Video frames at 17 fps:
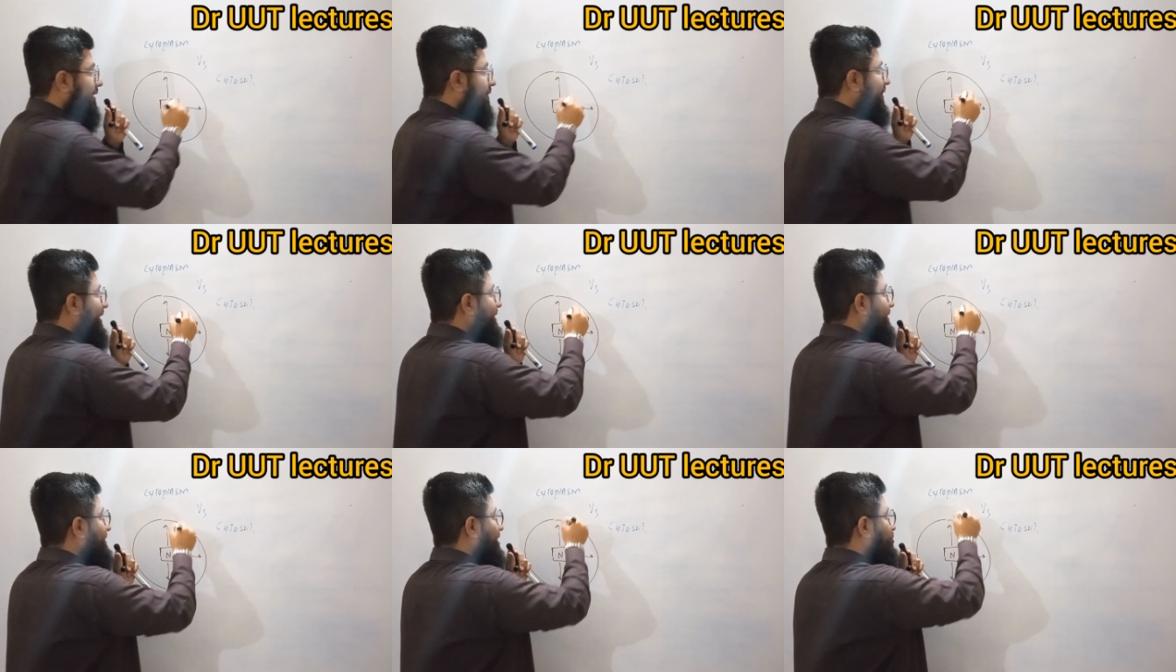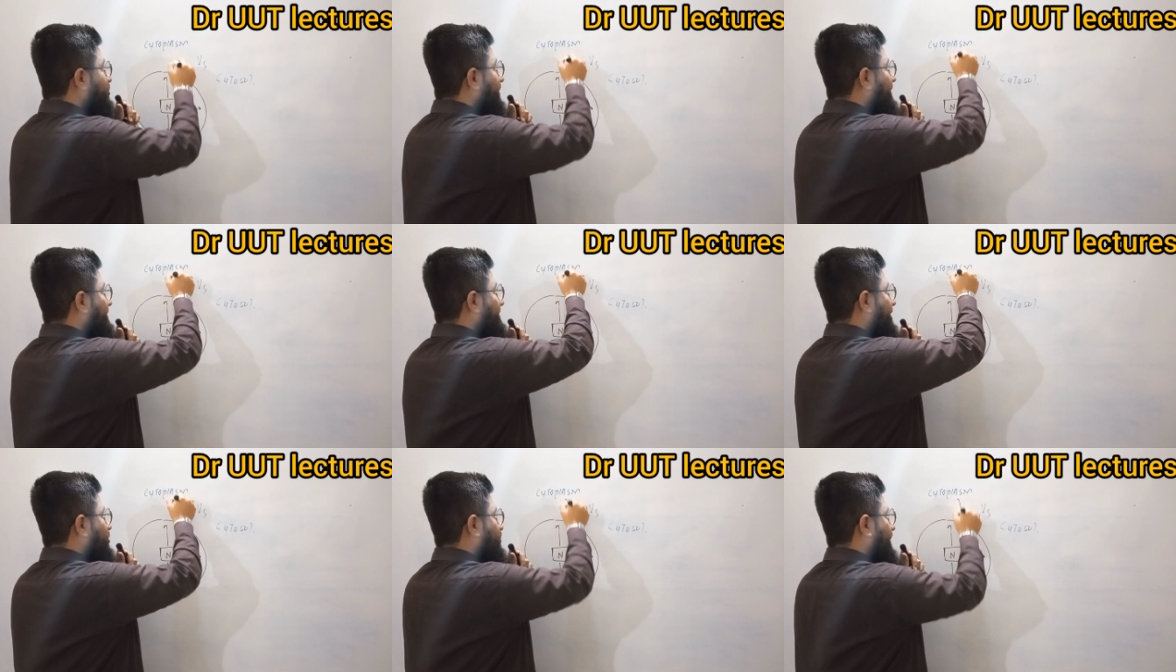that is actually
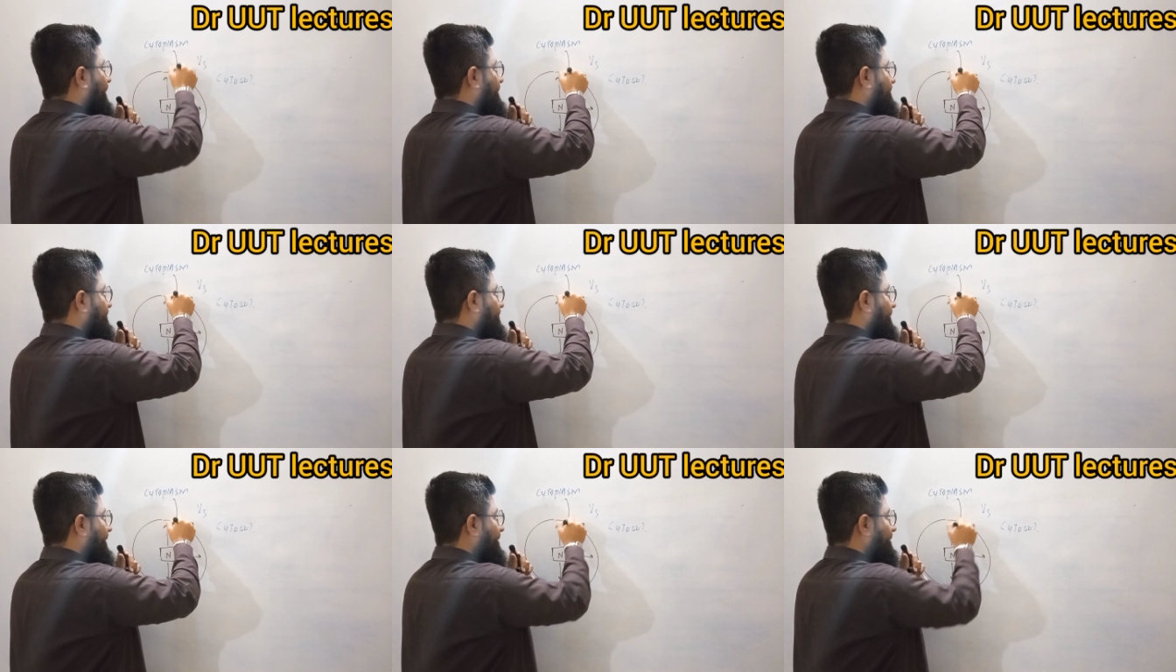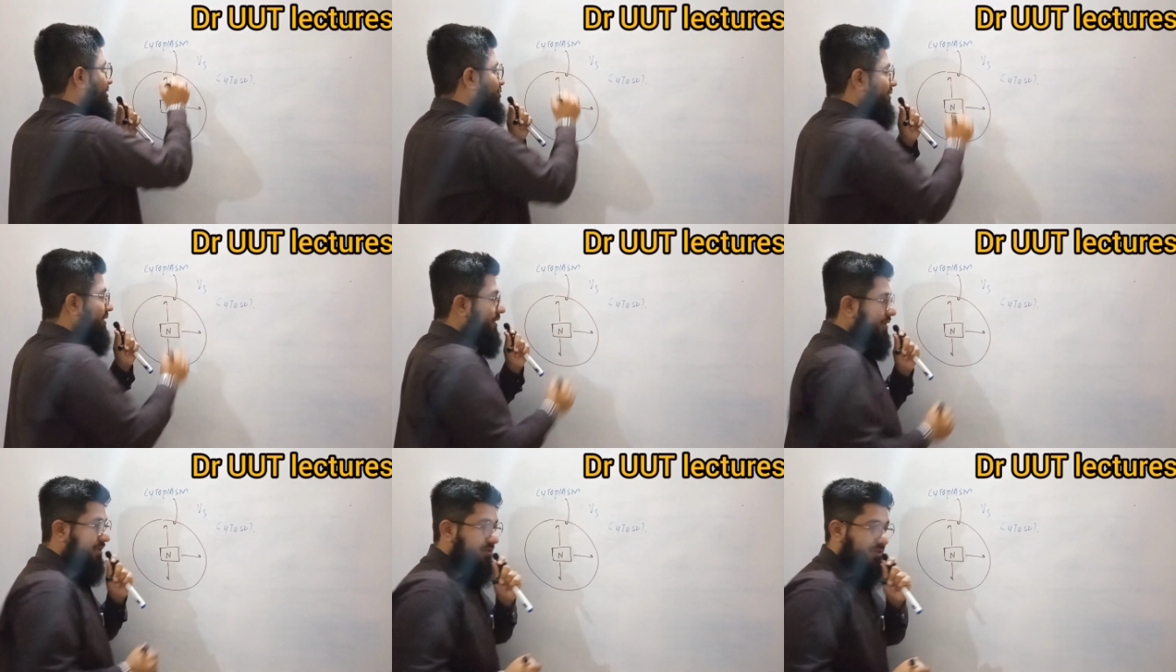the cytoplasm. That is
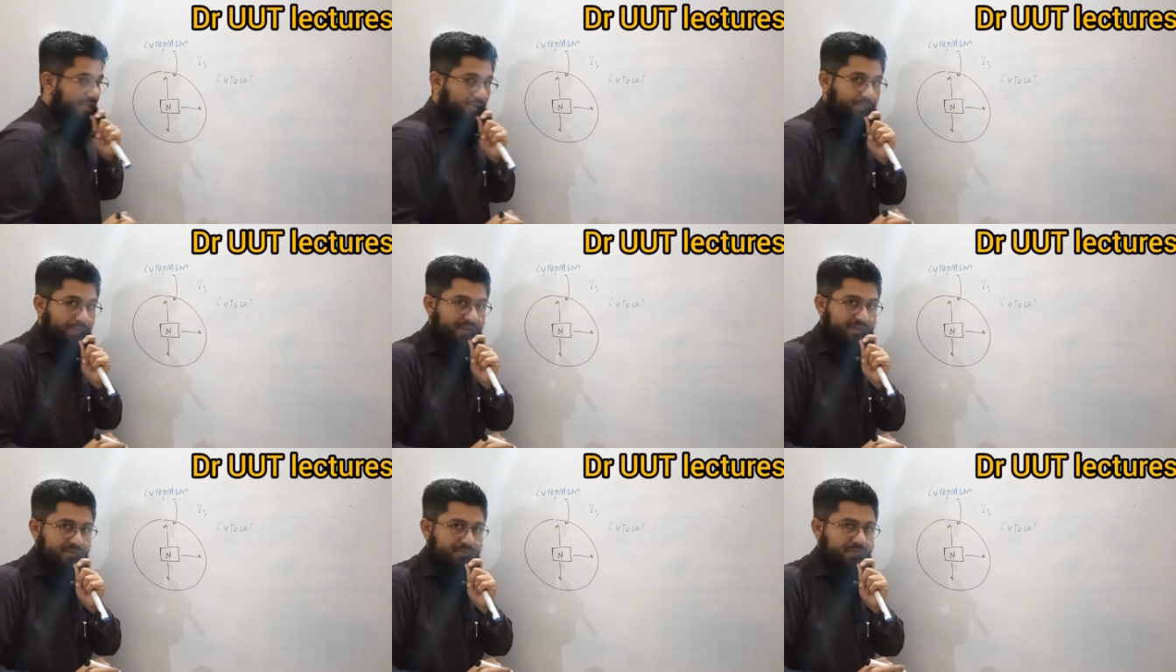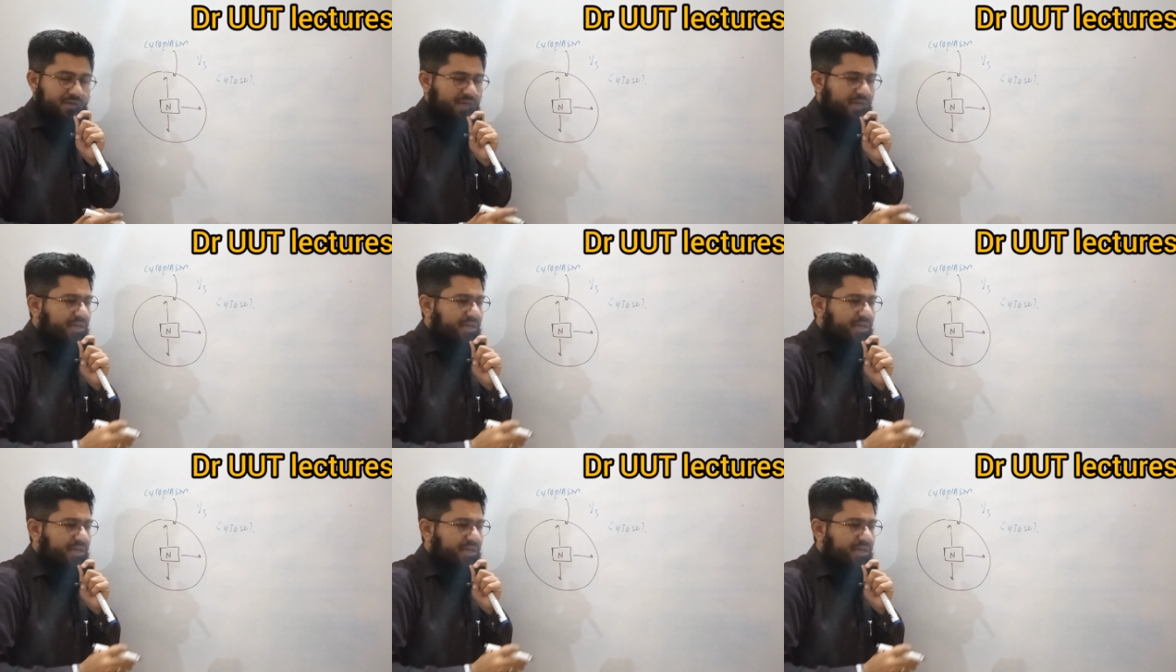actually cytoplasm.